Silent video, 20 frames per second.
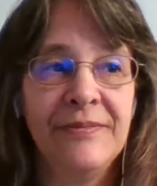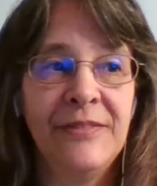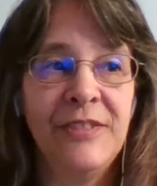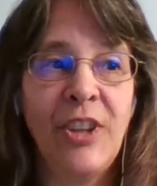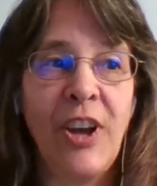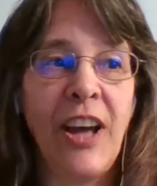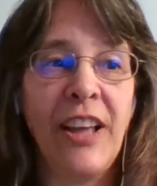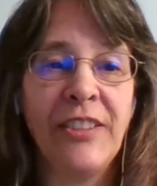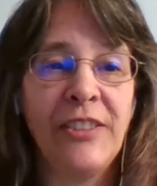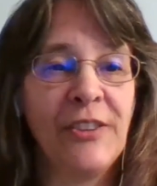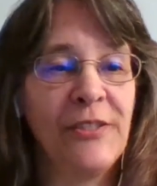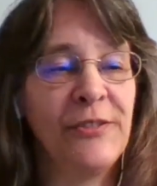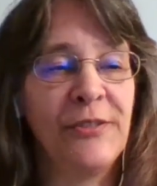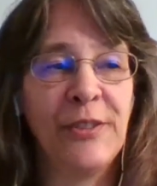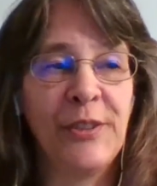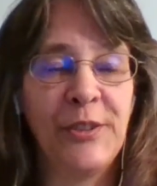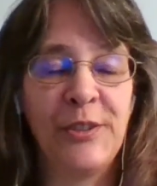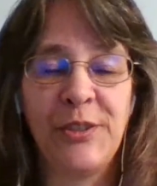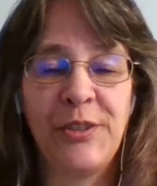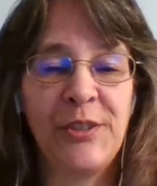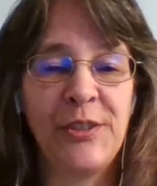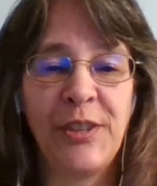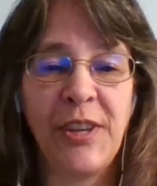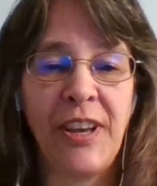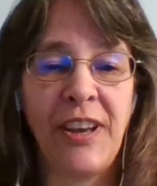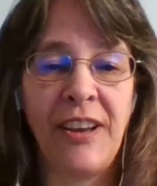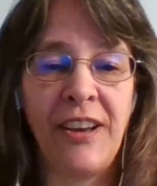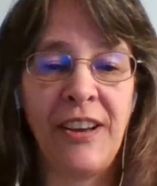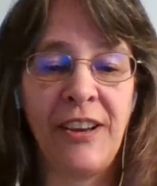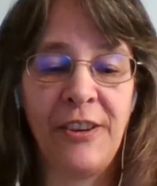not the
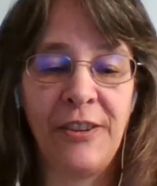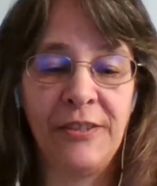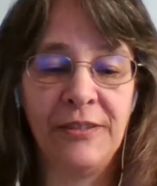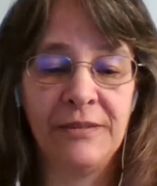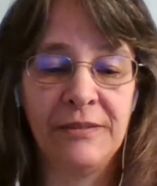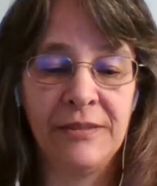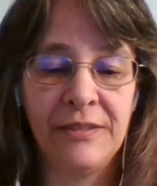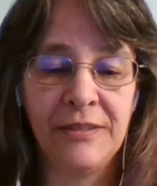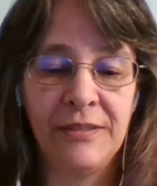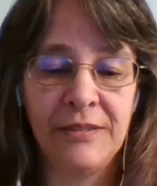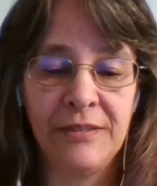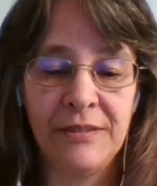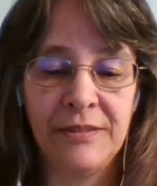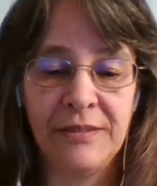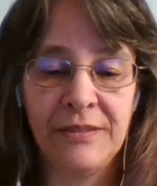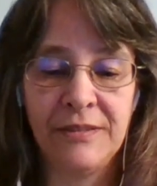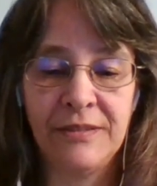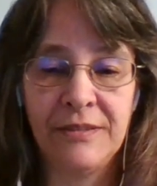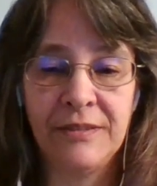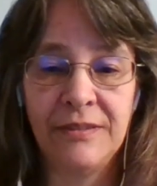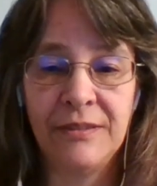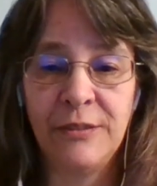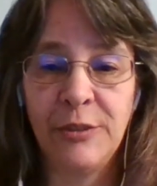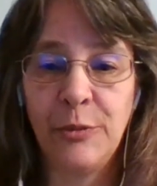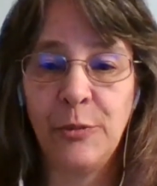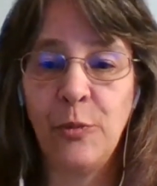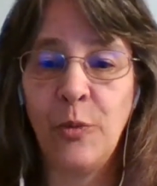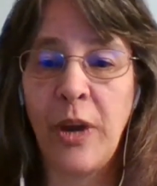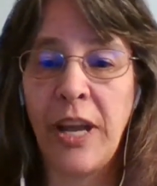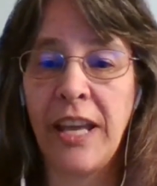first
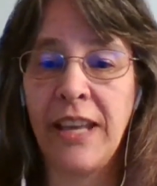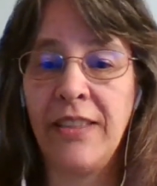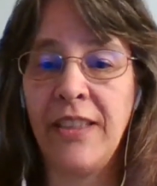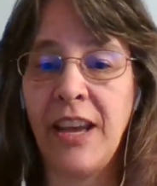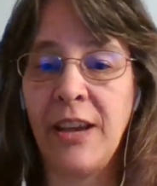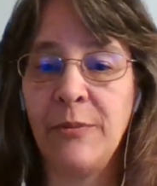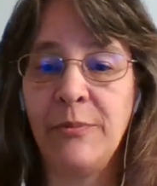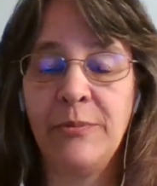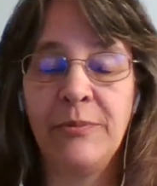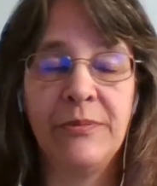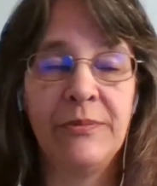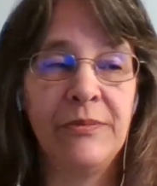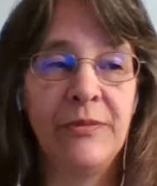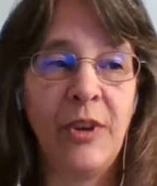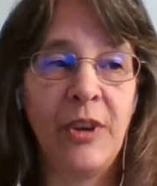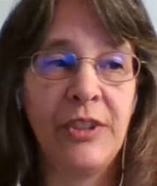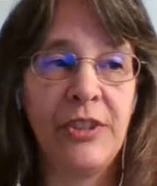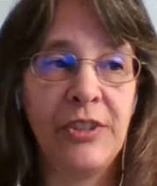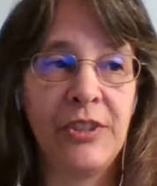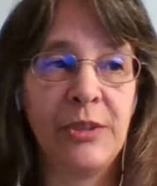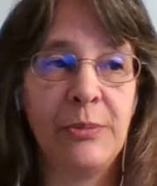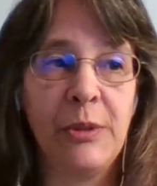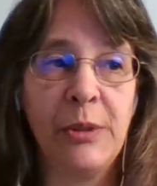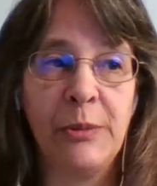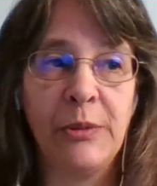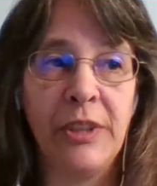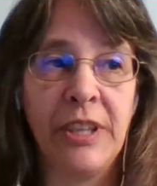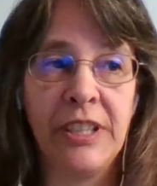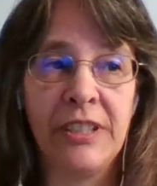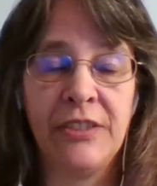way that autistic
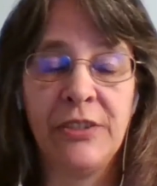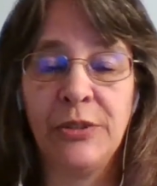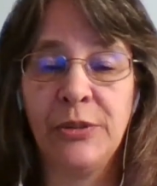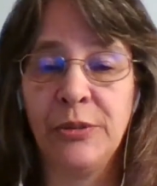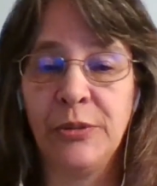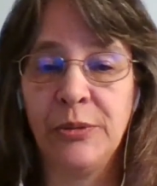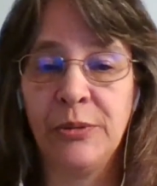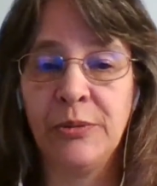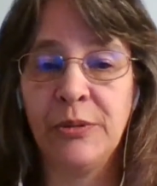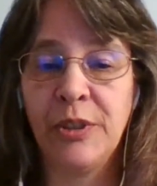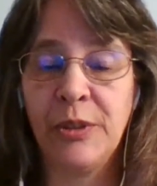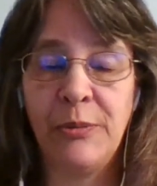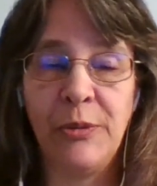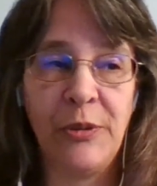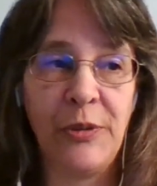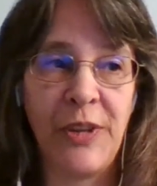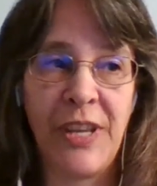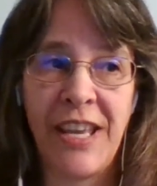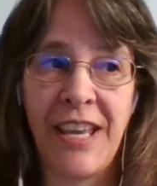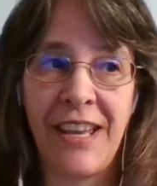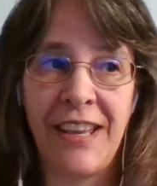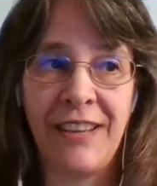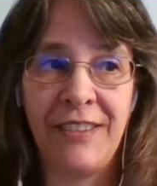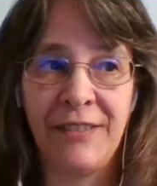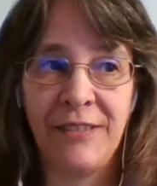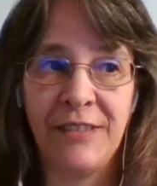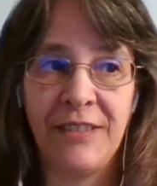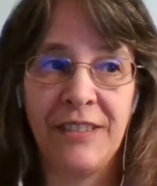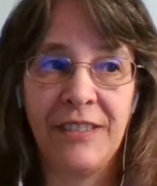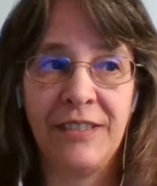people like to
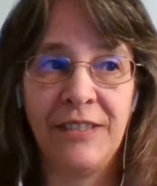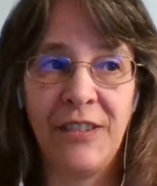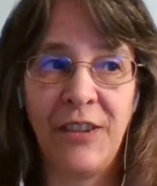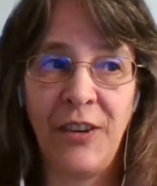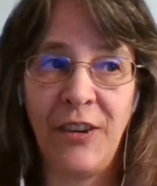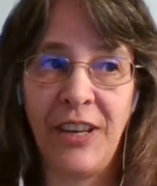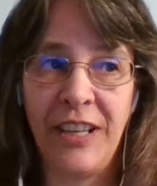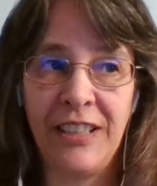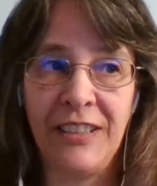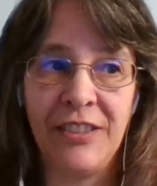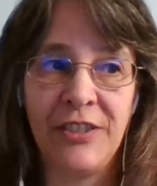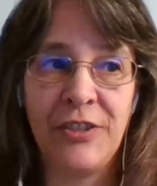communicate on.